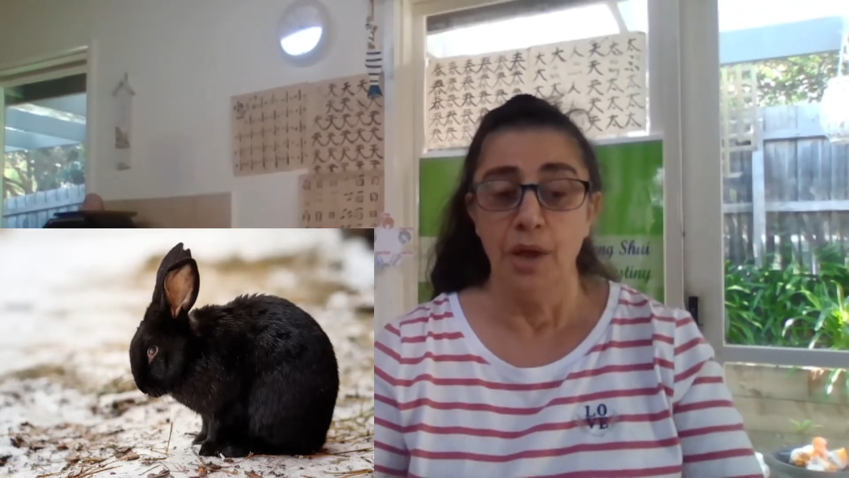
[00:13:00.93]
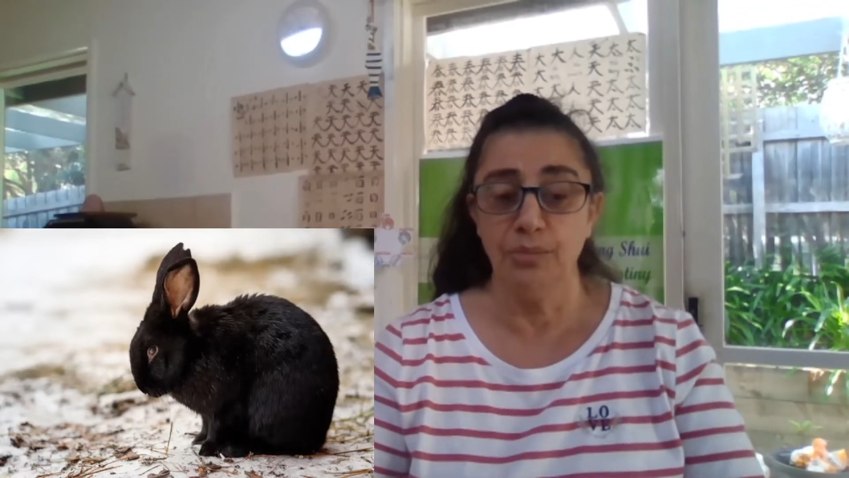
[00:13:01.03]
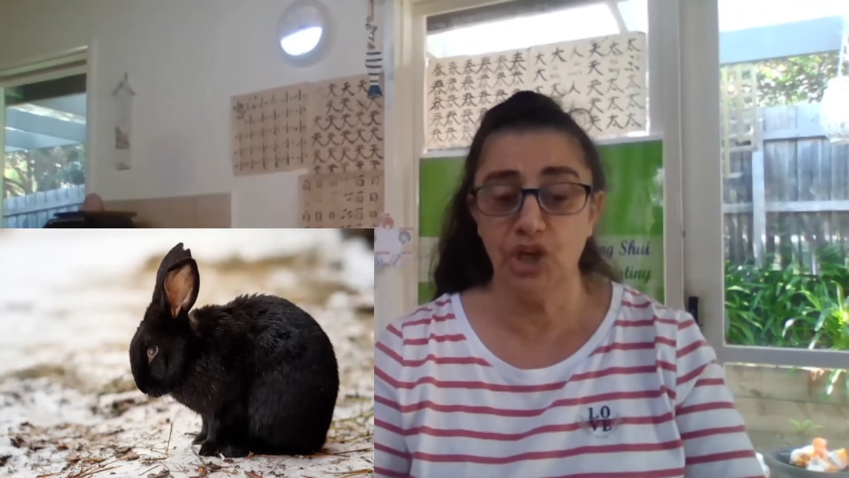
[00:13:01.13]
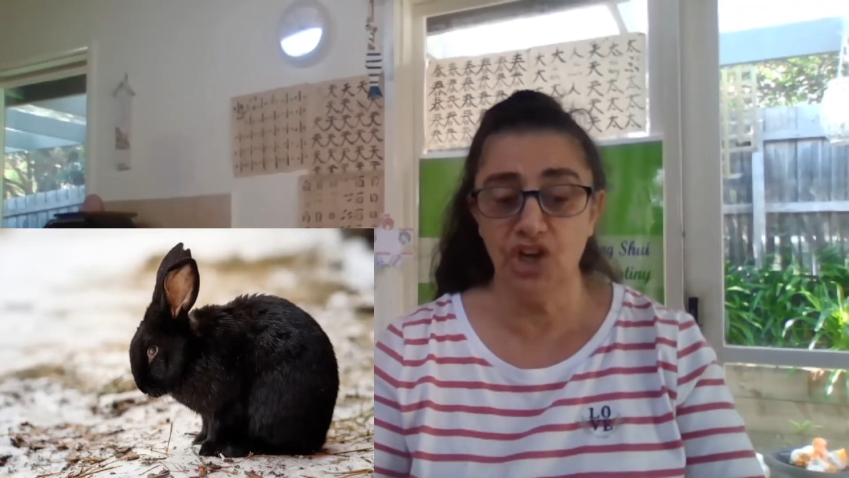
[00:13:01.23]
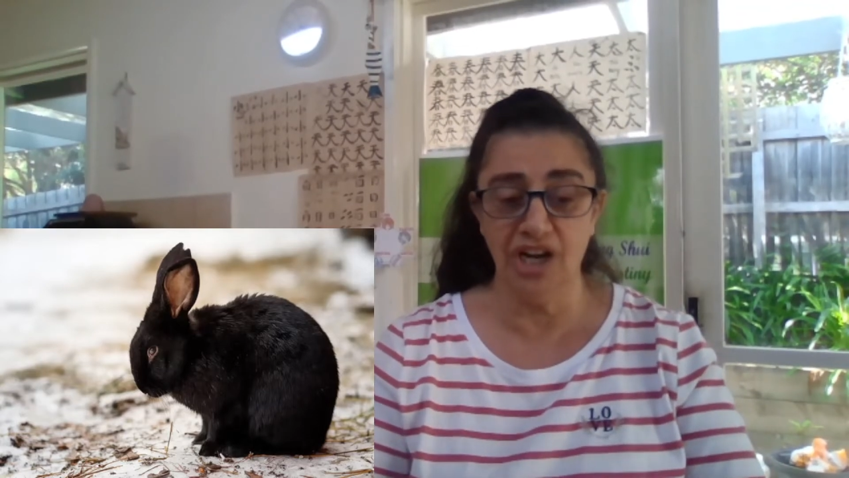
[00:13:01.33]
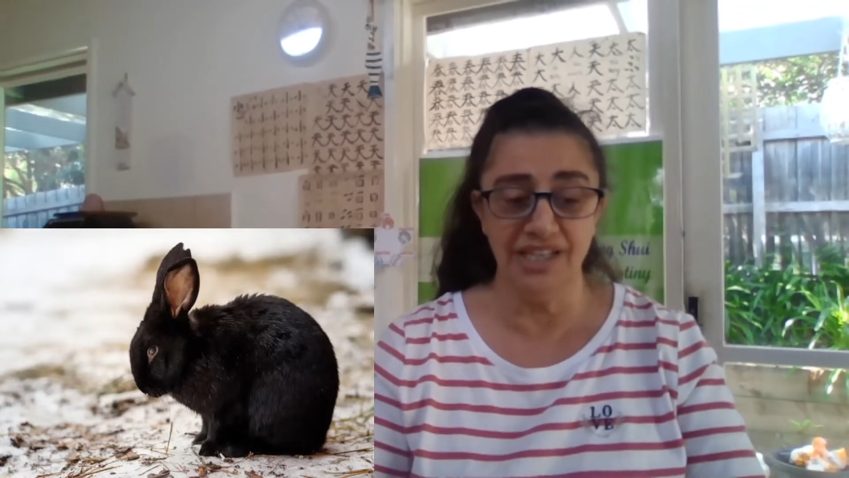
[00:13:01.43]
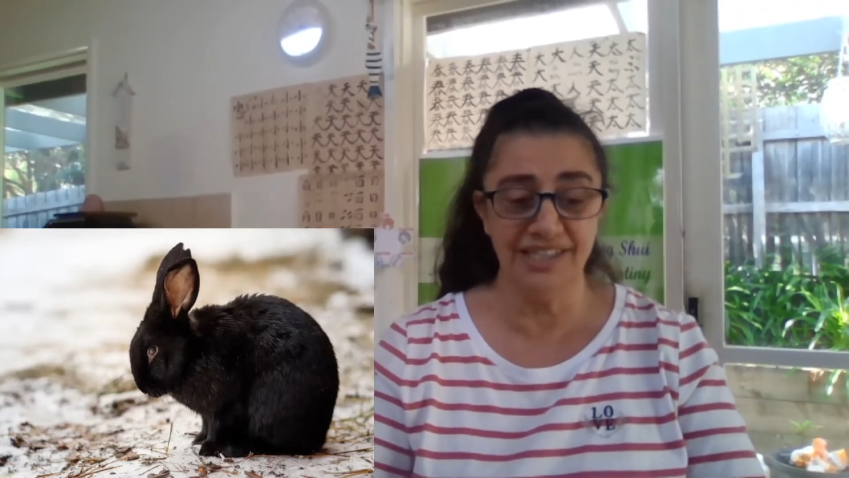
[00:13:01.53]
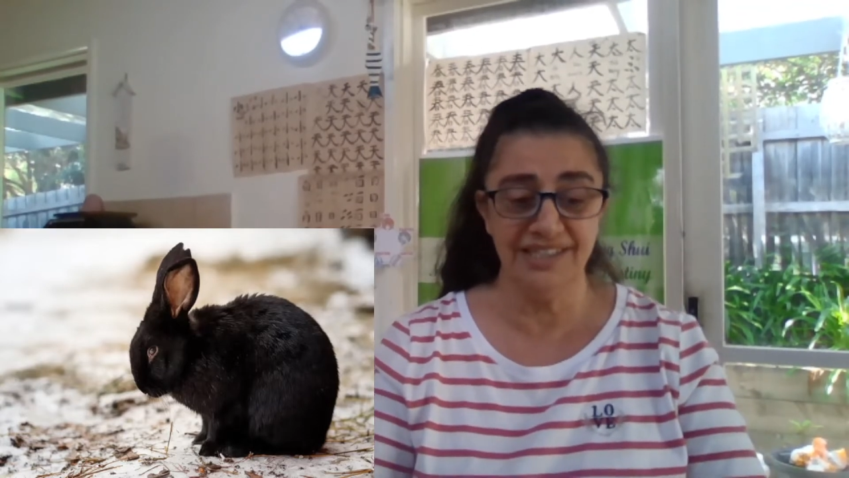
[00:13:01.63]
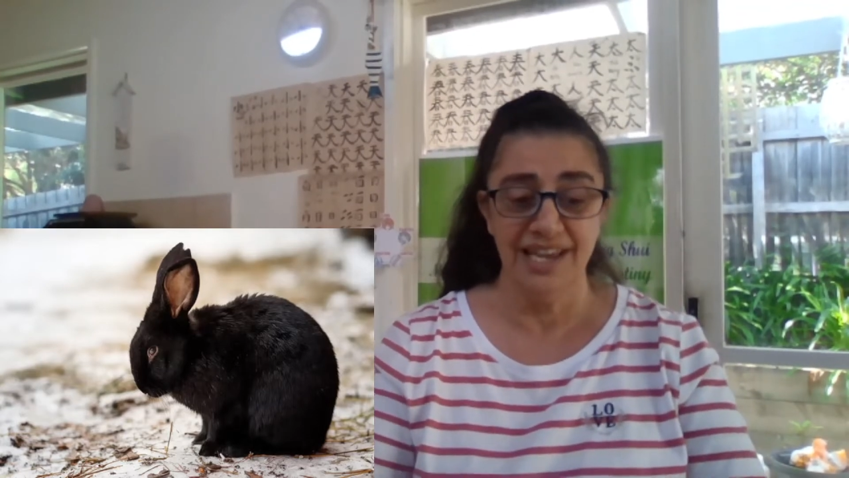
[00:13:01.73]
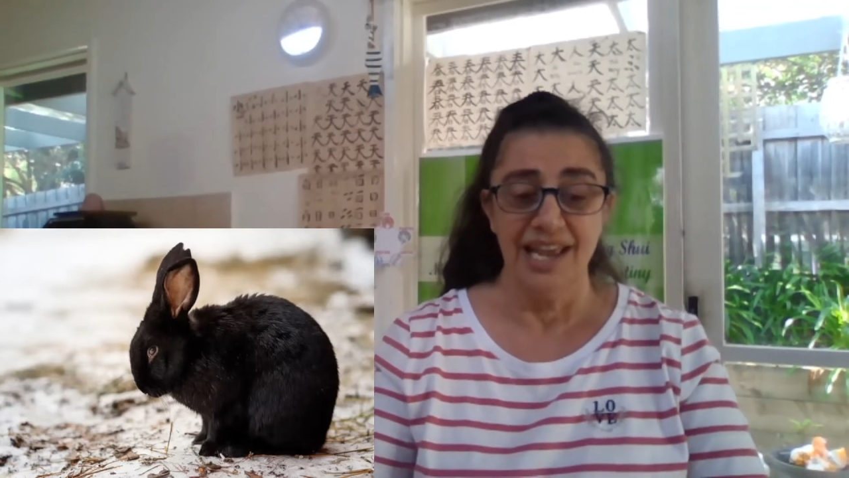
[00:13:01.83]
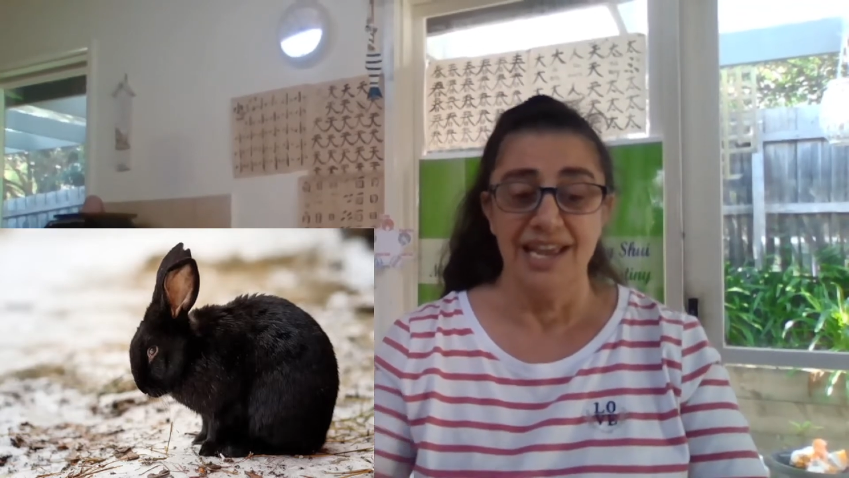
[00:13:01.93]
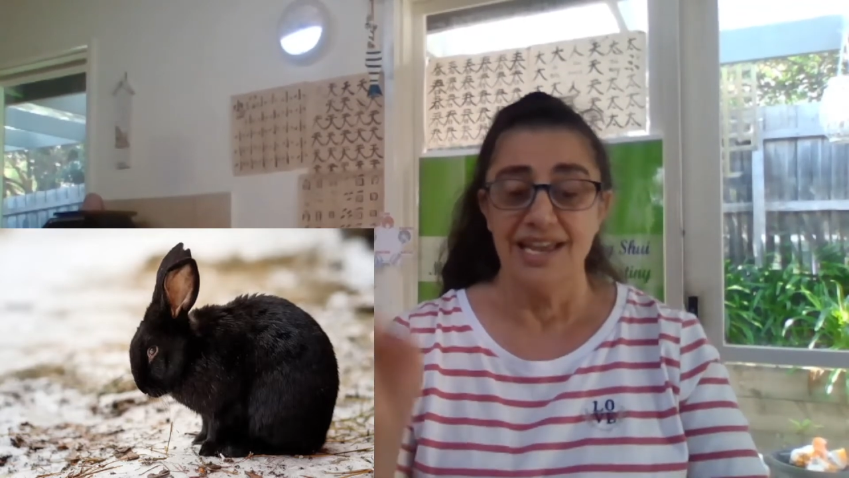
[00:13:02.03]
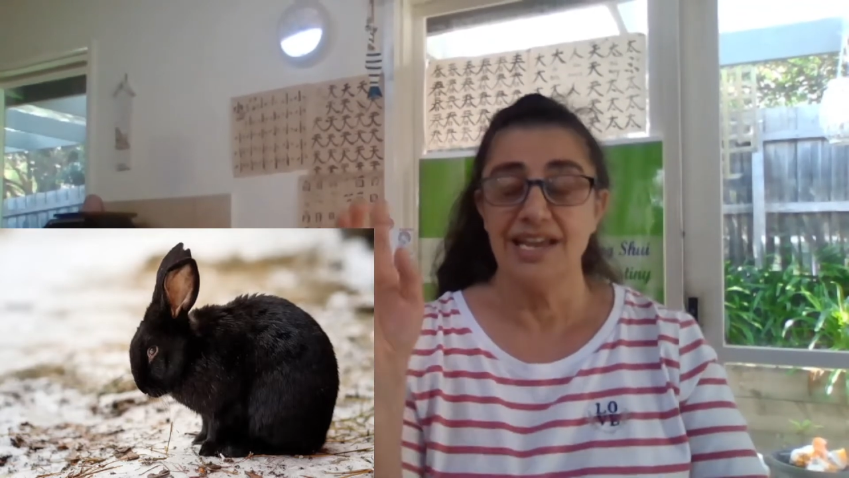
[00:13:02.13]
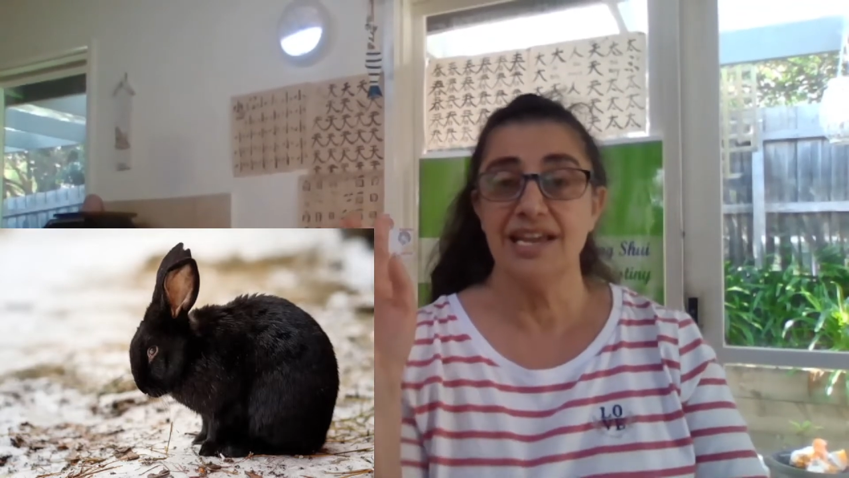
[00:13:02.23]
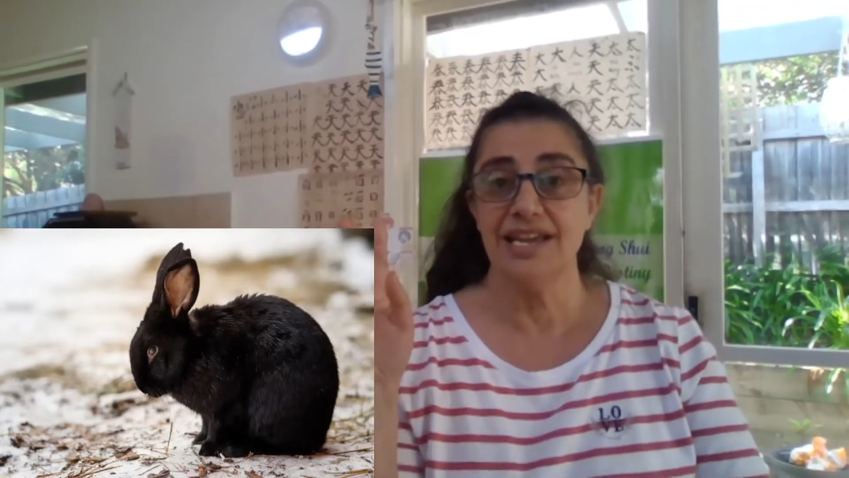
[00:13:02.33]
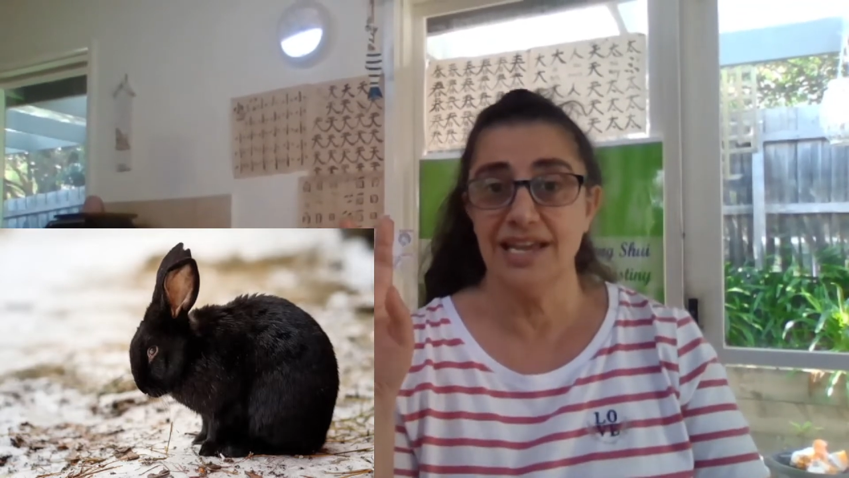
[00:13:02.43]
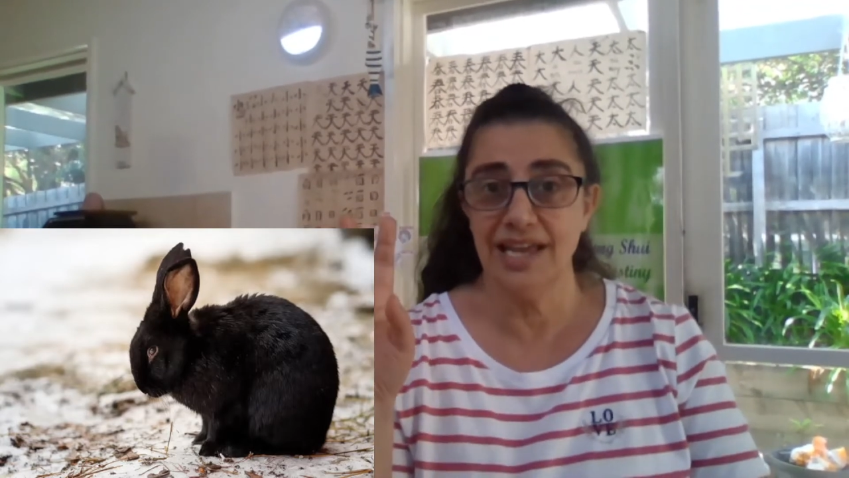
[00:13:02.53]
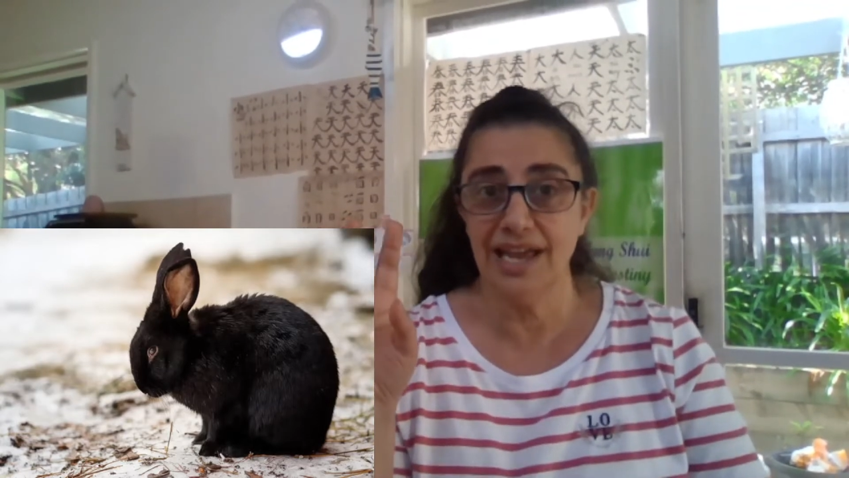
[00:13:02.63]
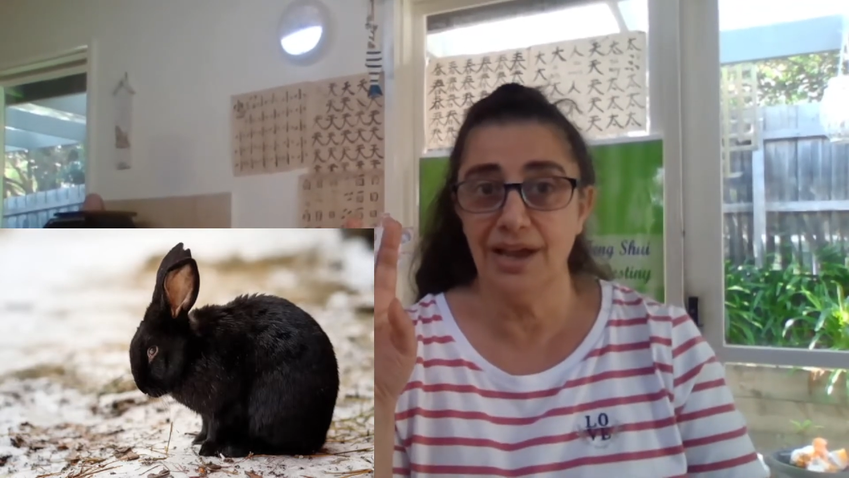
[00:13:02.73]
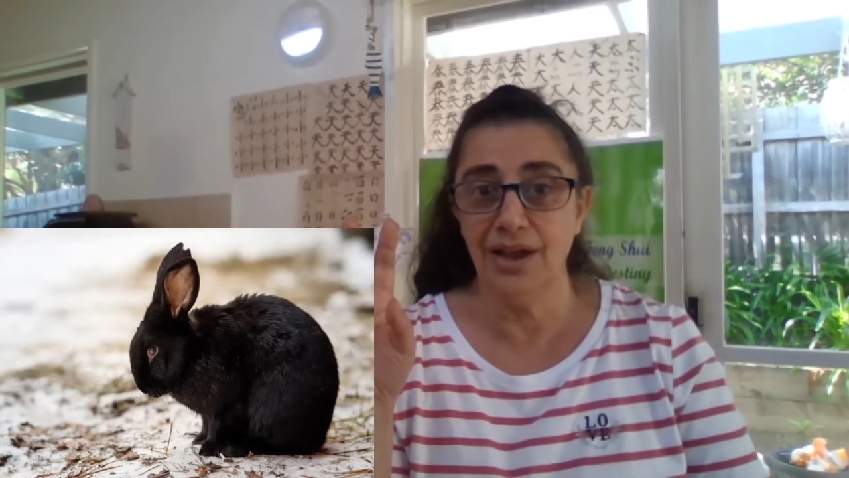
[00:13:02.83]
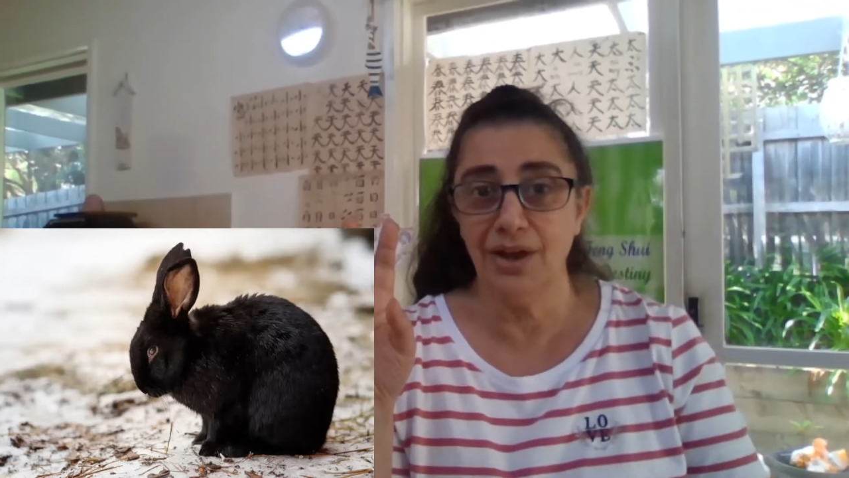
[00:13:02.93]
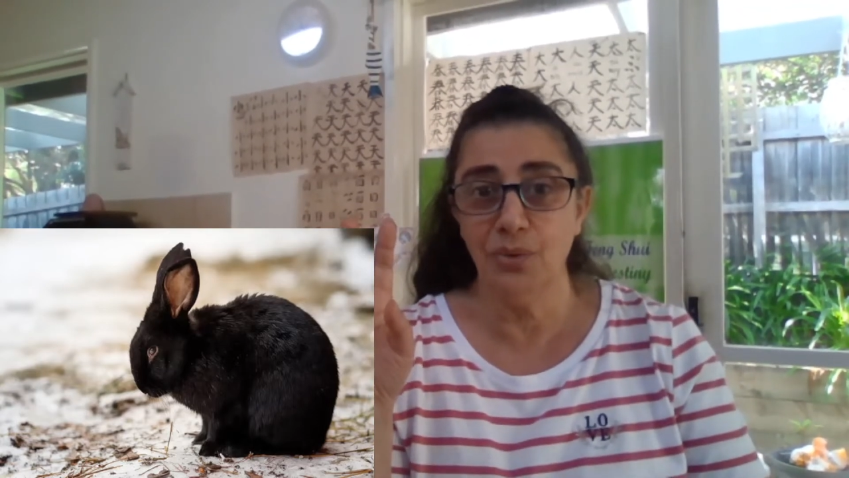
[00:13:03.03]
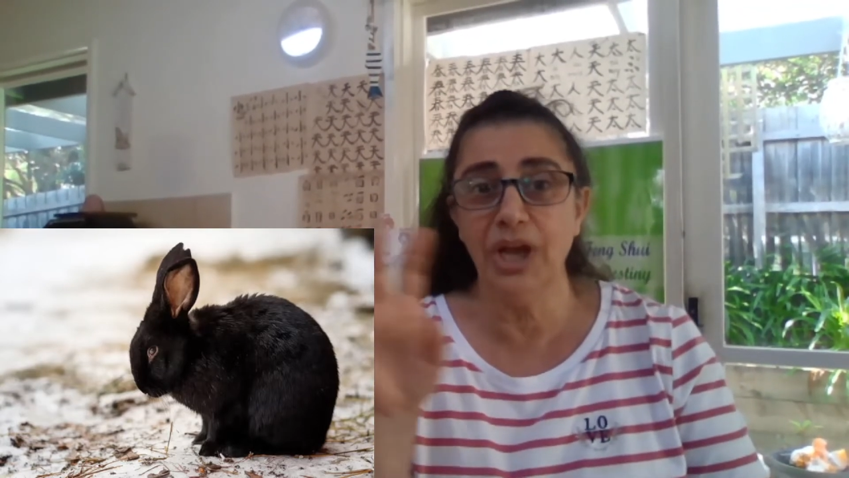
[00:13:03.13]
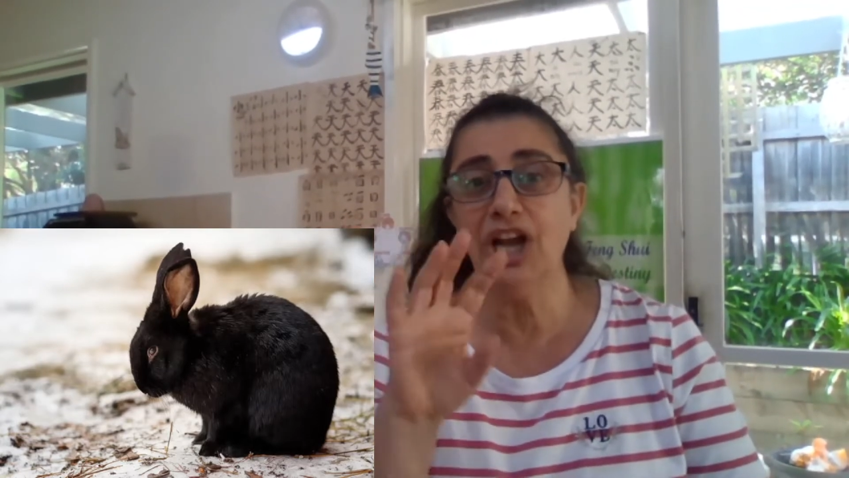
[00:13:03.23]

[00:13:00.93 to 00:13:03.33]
because we're